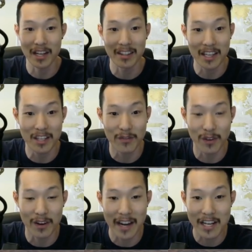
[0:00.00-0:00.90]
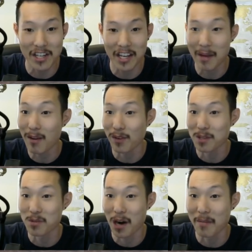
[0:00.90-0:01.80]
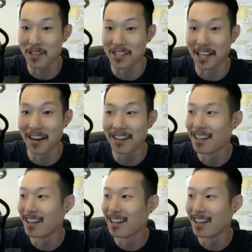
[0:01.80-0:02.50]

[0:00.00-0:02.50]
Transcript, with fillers: and thank you for A J Gaming for subscribing just now,